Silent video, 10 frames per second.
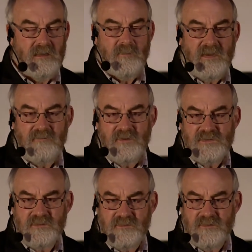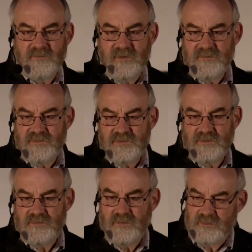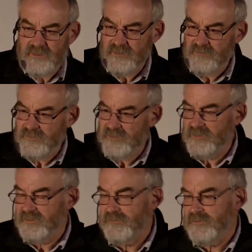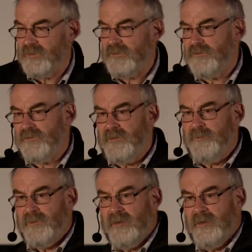My original degree is a joint honours in physics and philosophy.